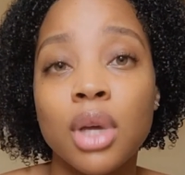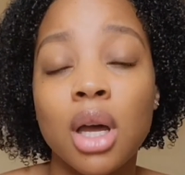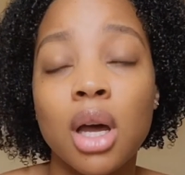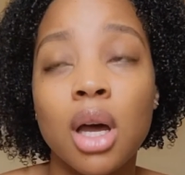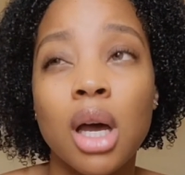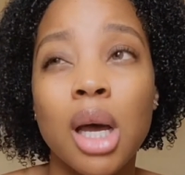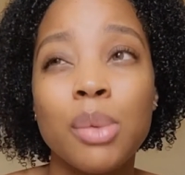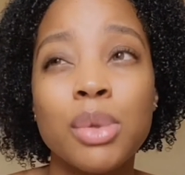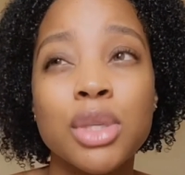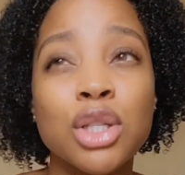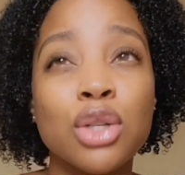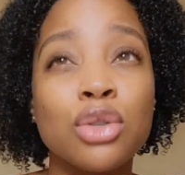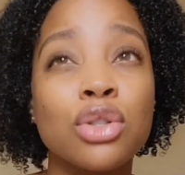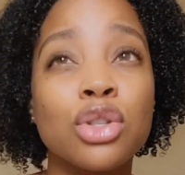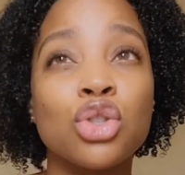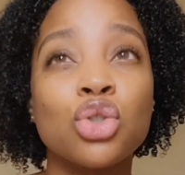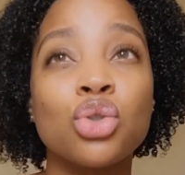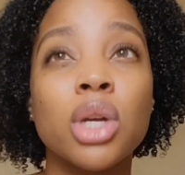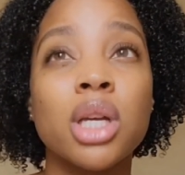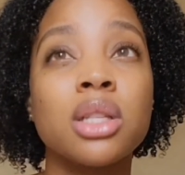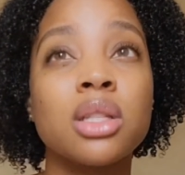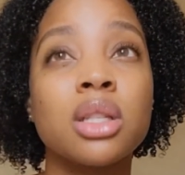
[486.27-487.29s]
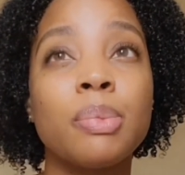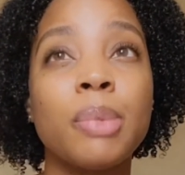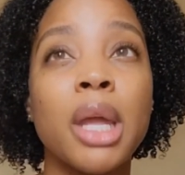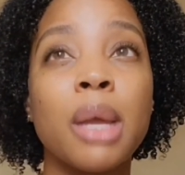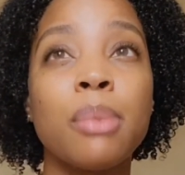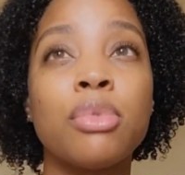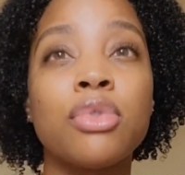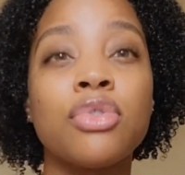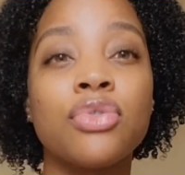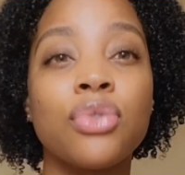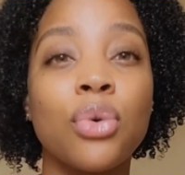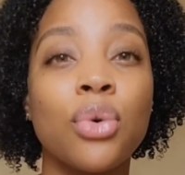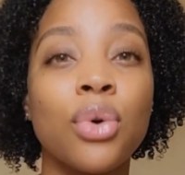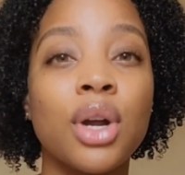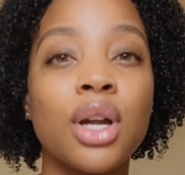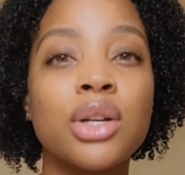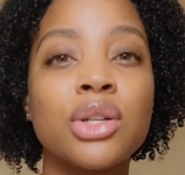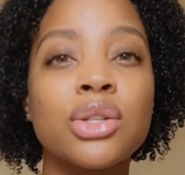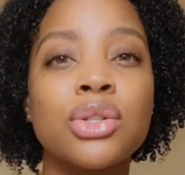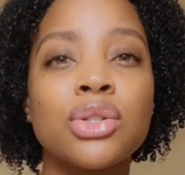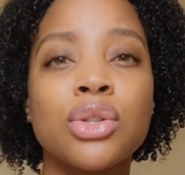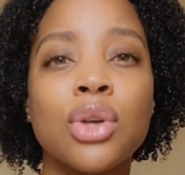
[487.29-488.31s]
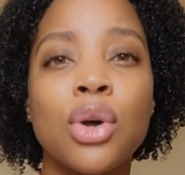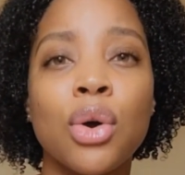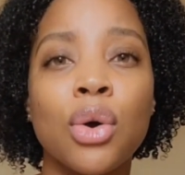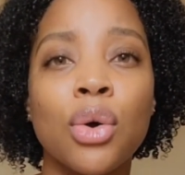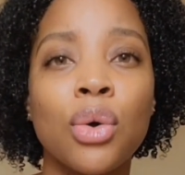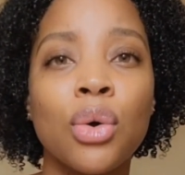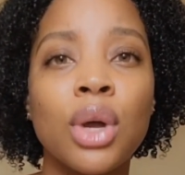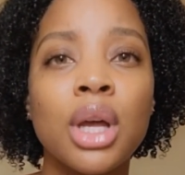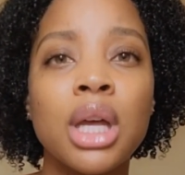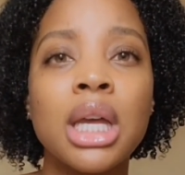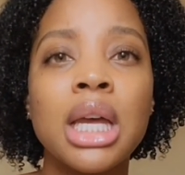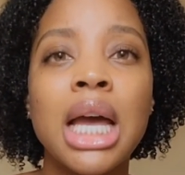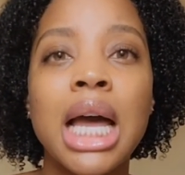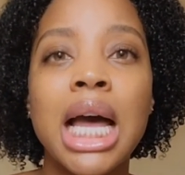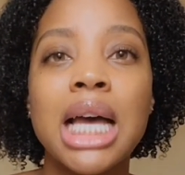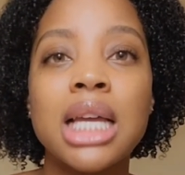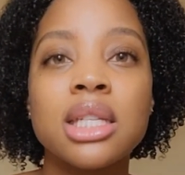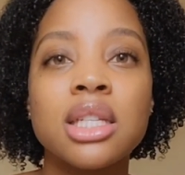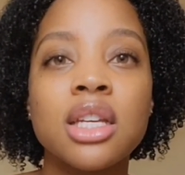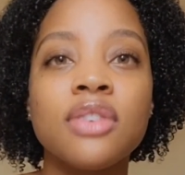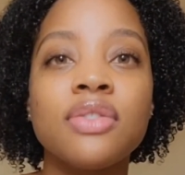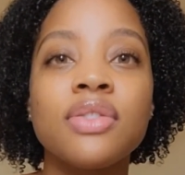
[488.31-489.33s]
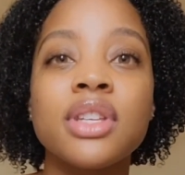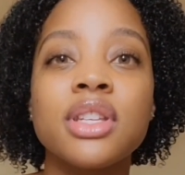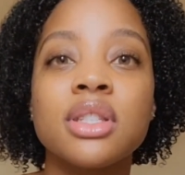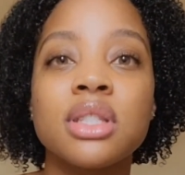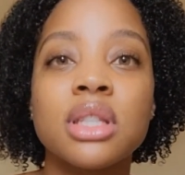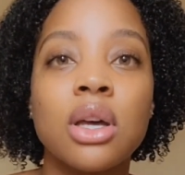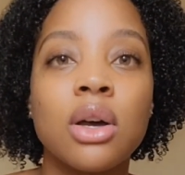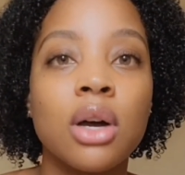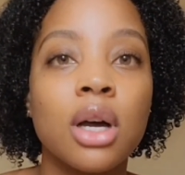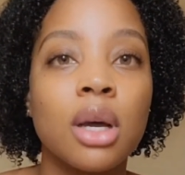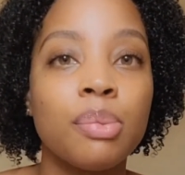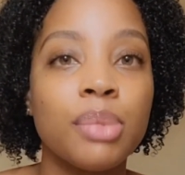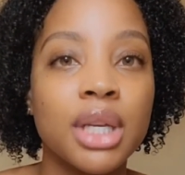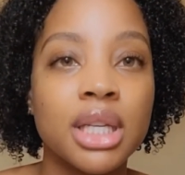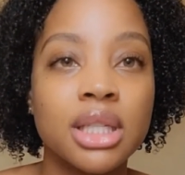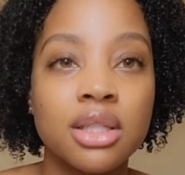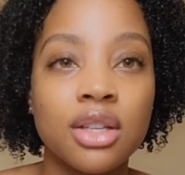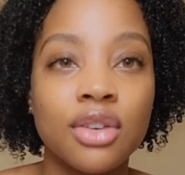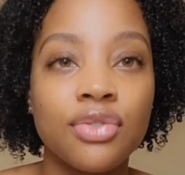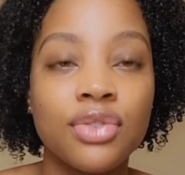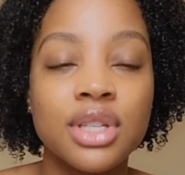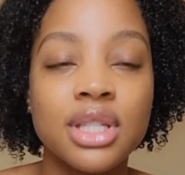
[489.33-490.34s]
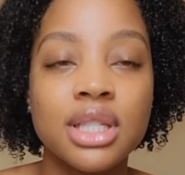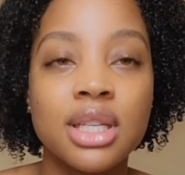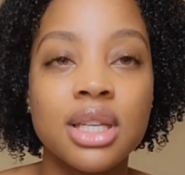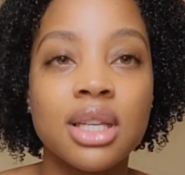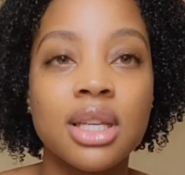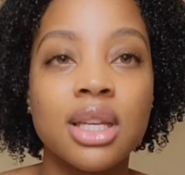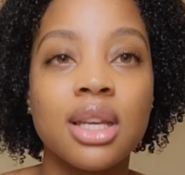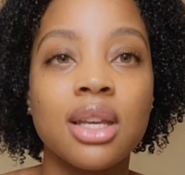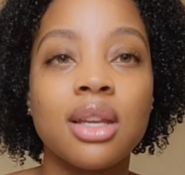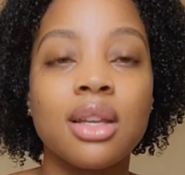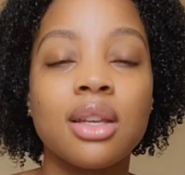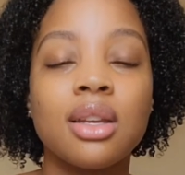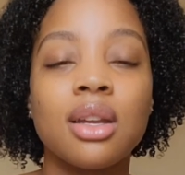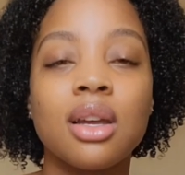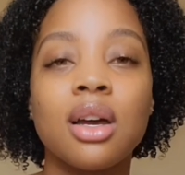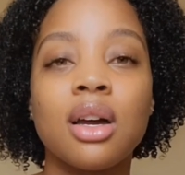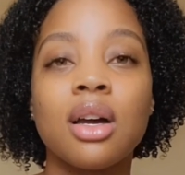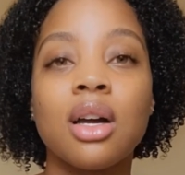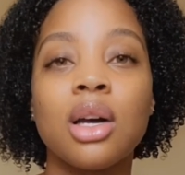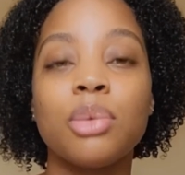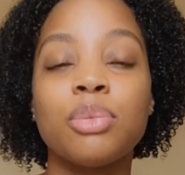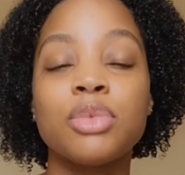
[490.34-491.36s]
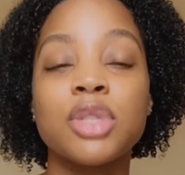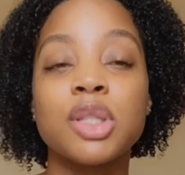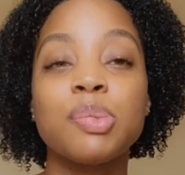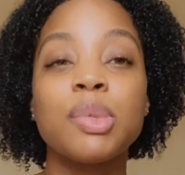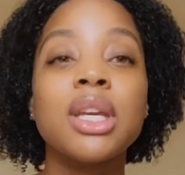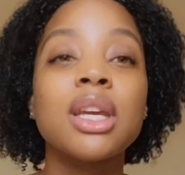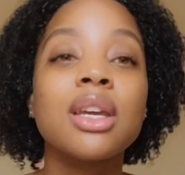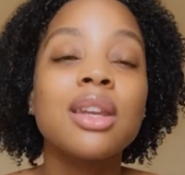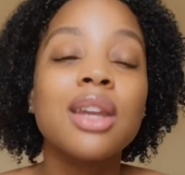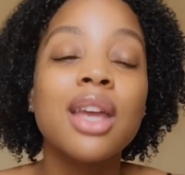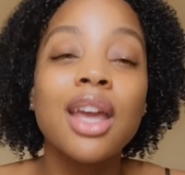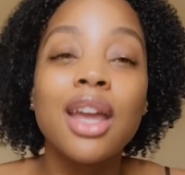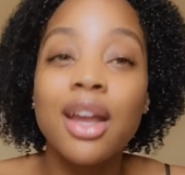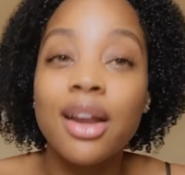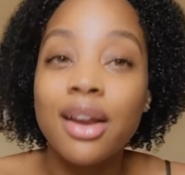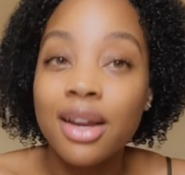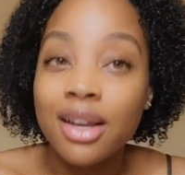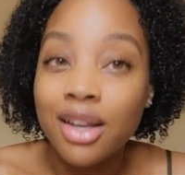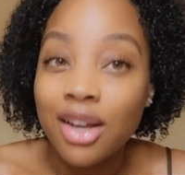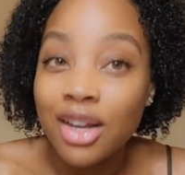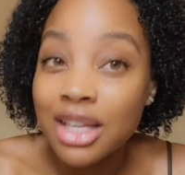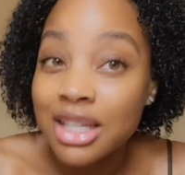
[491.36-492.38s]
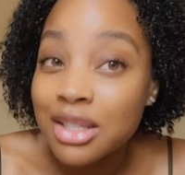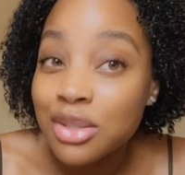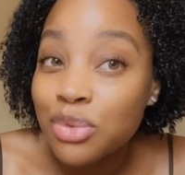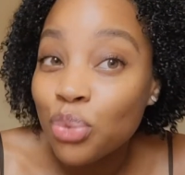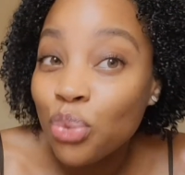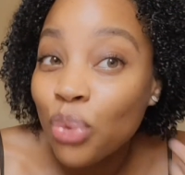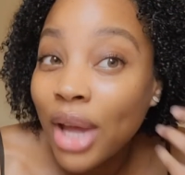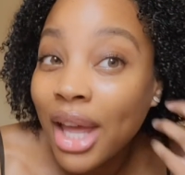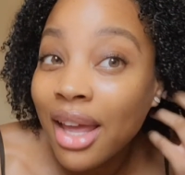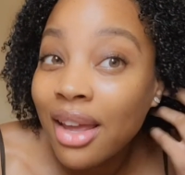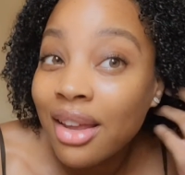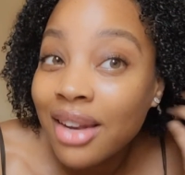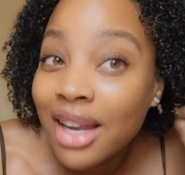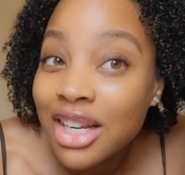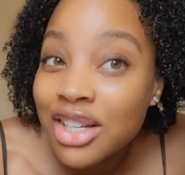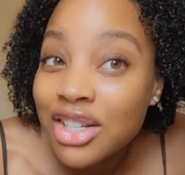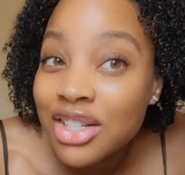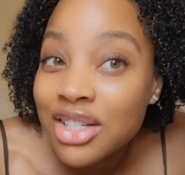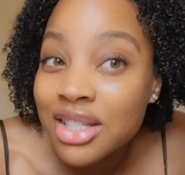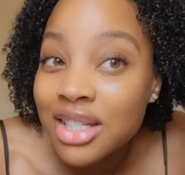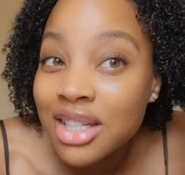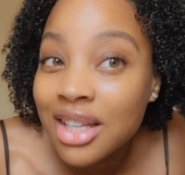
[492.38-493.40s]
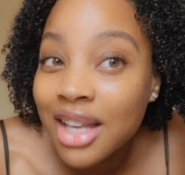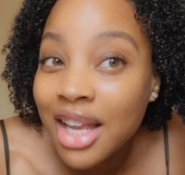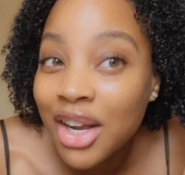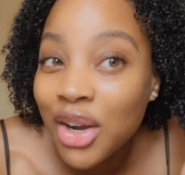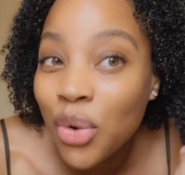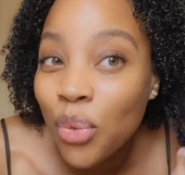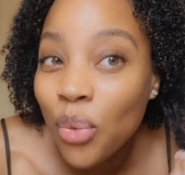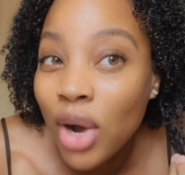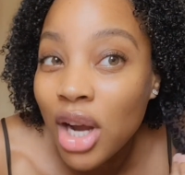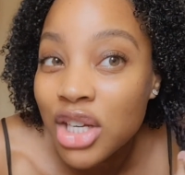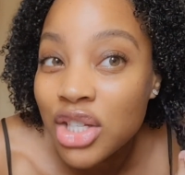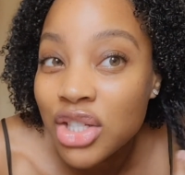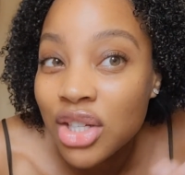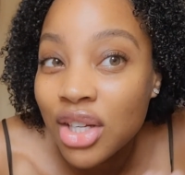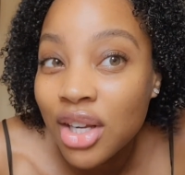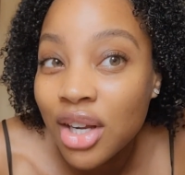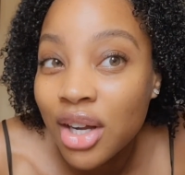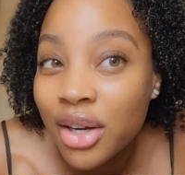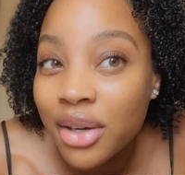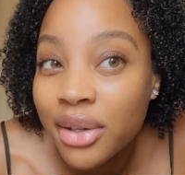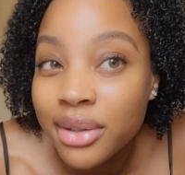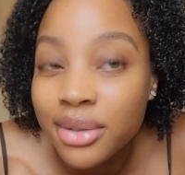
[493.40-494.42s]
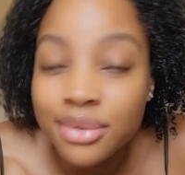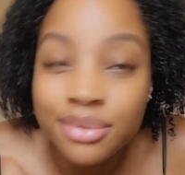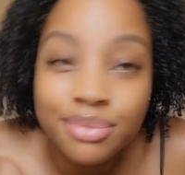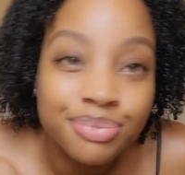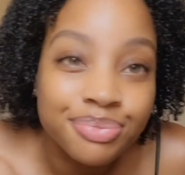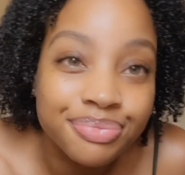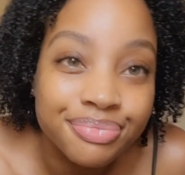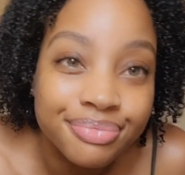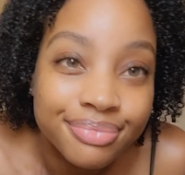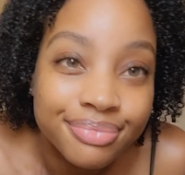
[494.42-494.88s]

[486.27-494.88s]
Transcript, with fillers: Uh, I was using Tresemme before, so I definitely saw a big difference. And then um, speaking of hair, it's wet. I just did like a wash and go.